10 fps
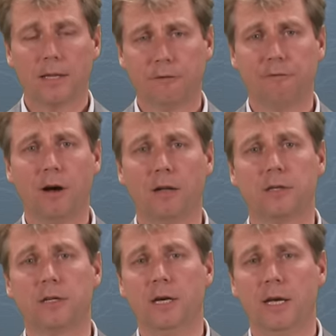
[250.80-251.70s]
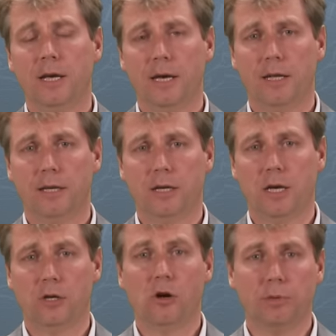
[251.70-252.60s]
Their father had
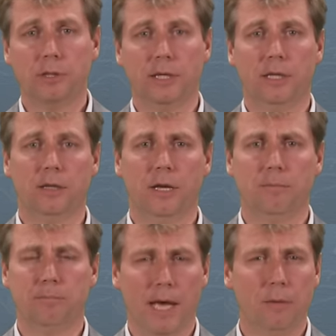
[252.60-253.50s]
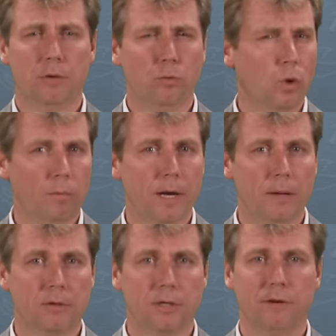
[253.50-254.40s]
a company in paper,
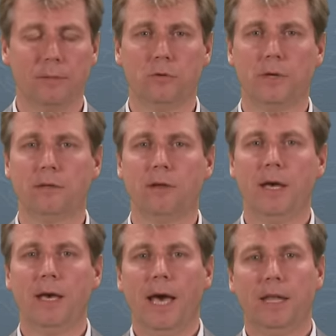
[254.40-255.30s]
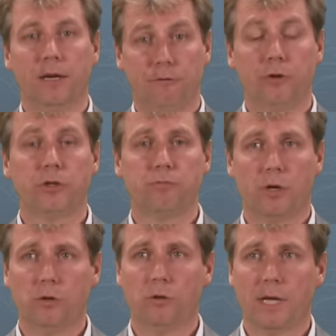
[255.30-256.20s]
wallpaper, if I'm correct, and their first
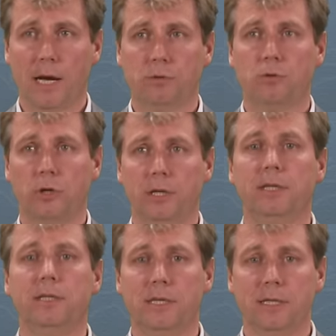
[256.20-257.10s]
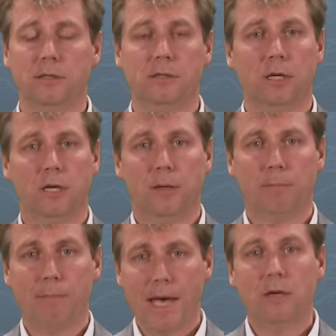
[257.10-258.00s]
prototypes were indeed
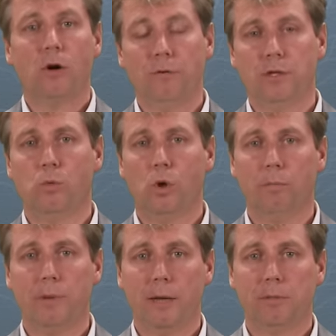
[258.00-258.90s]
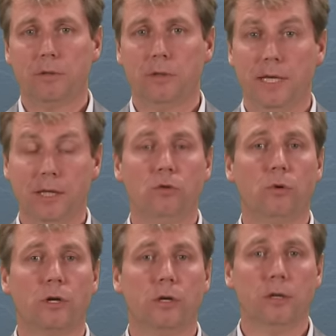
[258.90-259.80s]
made of this wallpaper
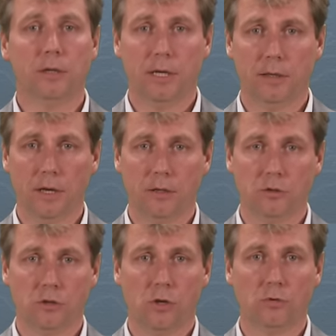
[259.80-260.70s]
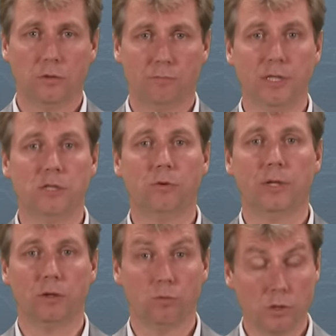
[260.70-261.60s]
indoor and showed the
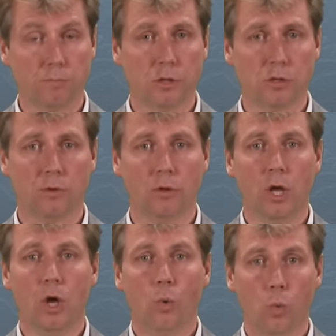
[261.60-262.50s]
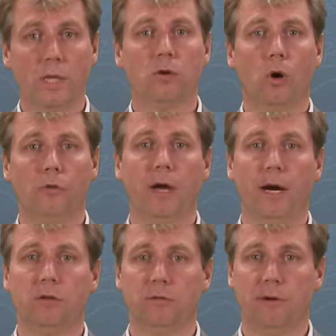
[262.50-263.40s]
principle that it was possible with hot
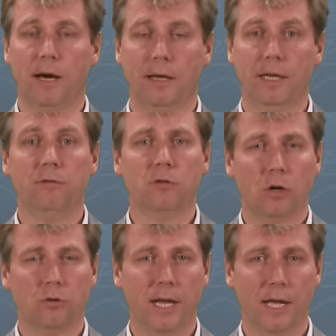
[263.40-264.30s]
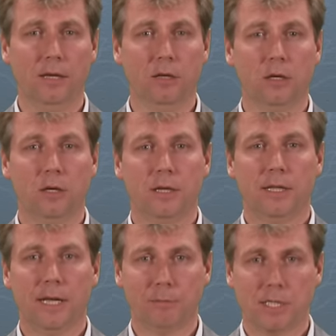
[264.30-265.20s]
air to fly, even though they
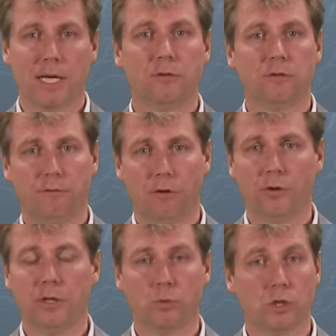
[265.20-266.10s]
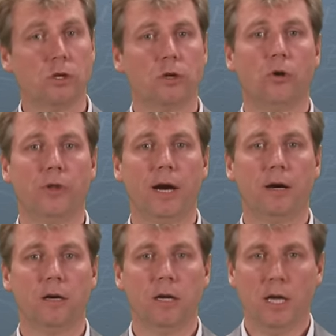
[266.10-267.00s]
themselves thought it was not hot
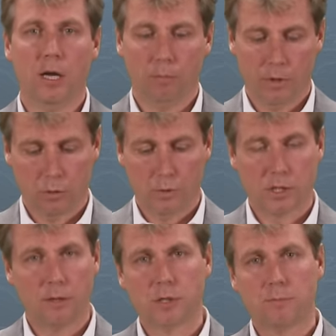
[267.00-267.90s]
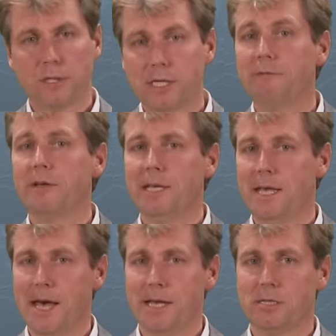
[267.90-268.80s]
air, but it was some
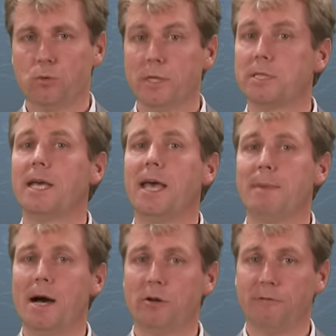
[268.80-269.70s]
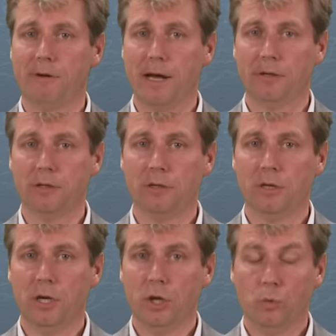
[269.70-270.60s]
specific gas which came out of fire,
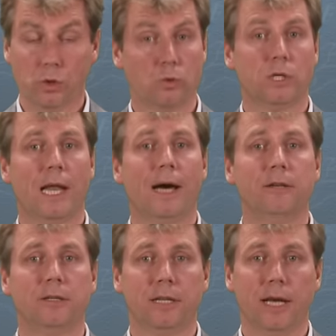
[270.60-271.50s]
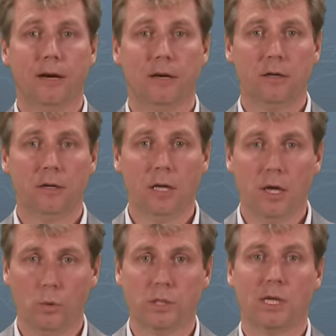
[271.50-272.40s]
which was lighter than air,
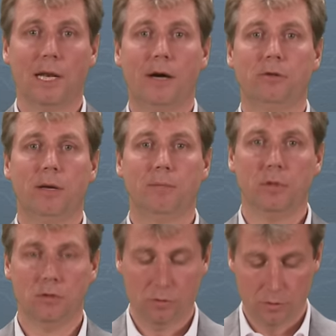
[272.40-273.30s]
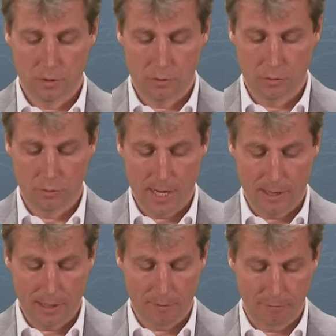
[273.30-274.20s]
which allowed them to
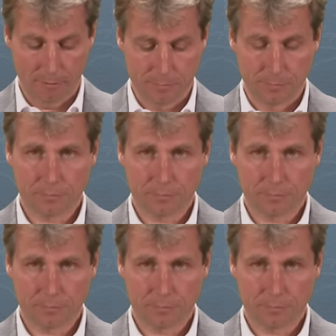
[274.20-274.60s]
create lift.